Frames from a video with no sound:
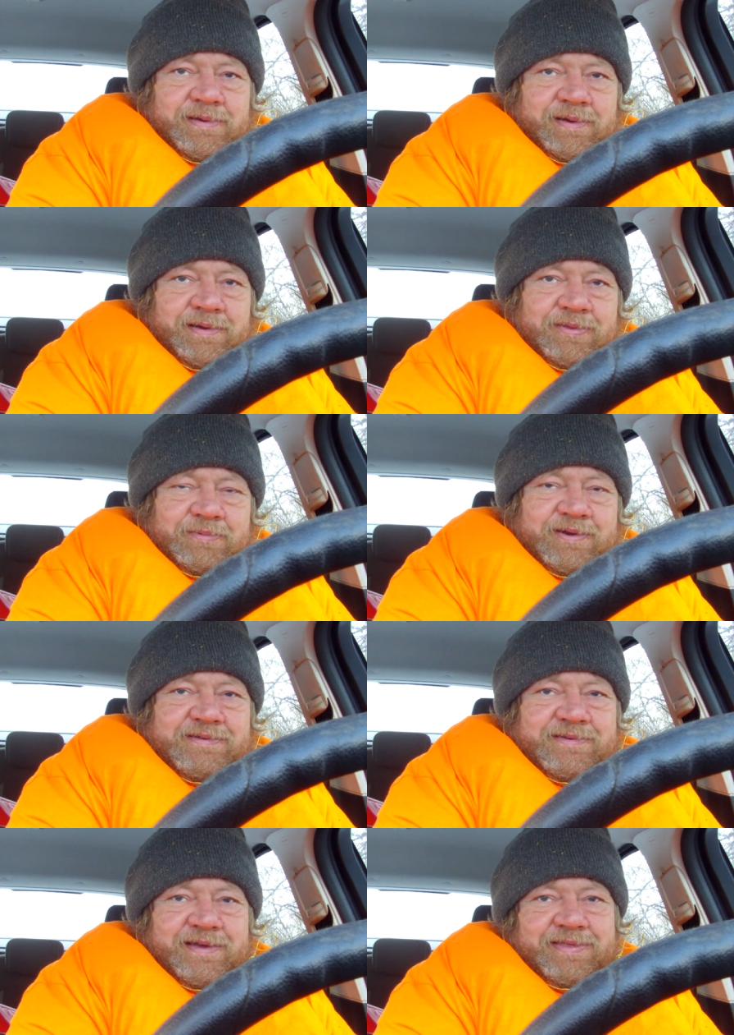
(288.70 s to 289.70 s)
Another
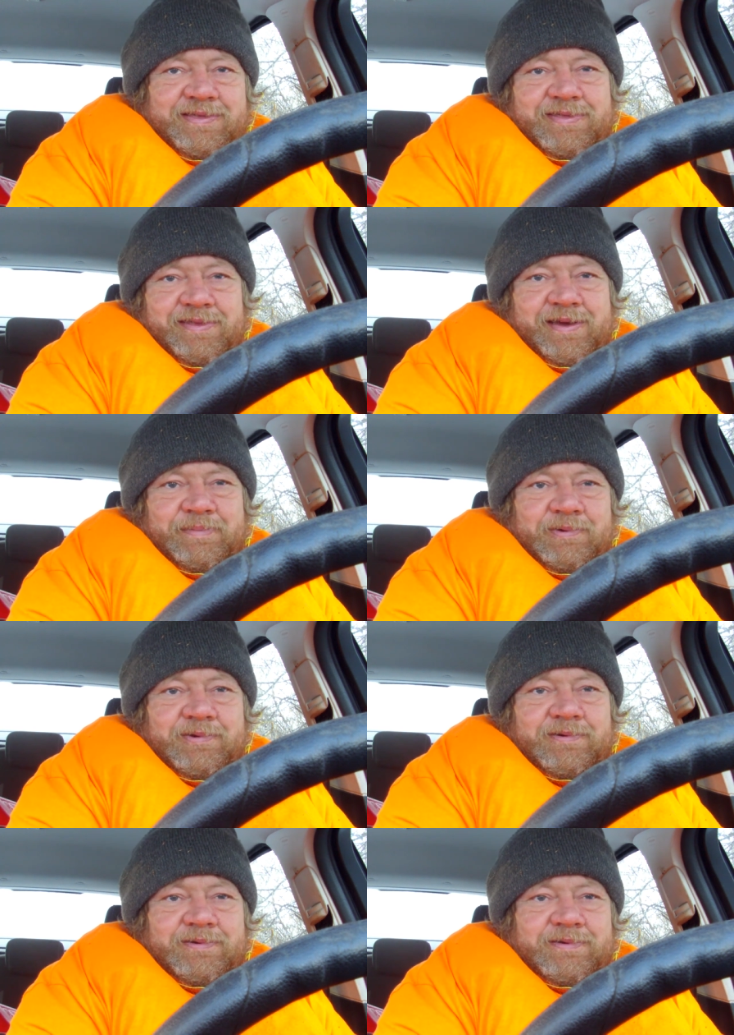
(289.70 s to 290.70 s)
reason I think the
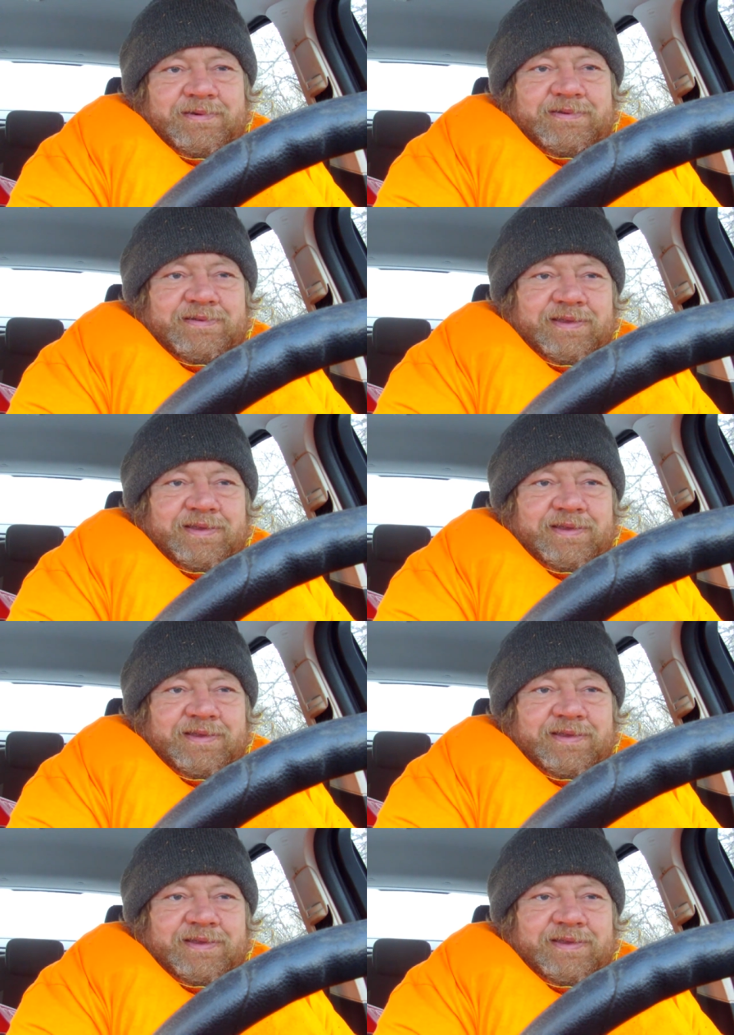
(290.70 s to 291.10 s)
Emperor is